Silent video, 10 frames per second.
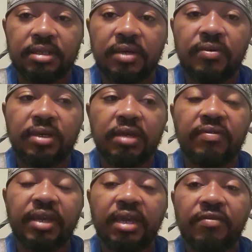He will
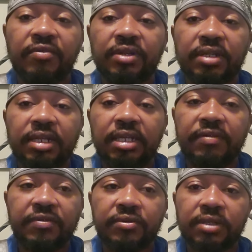give every
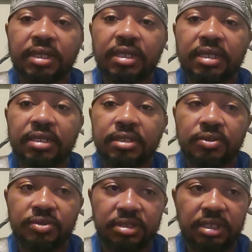needful thing in
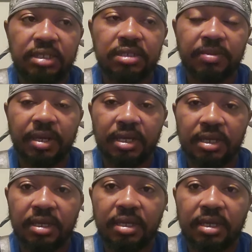due season, man.
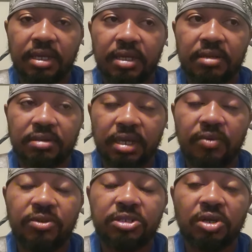Okay,
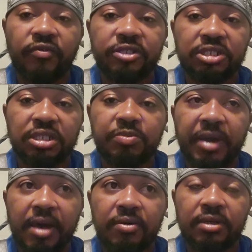we serve a just
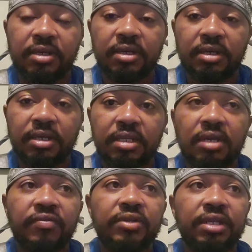power. And
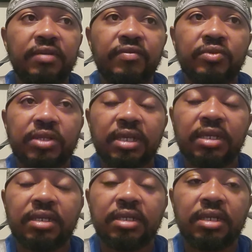every needful
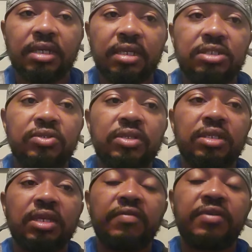thing he's going
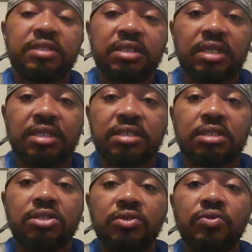to give unto us
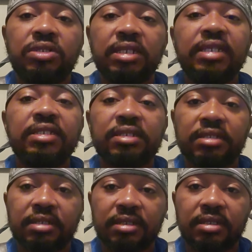in due season.
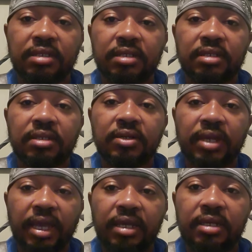
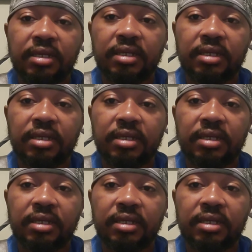Okay?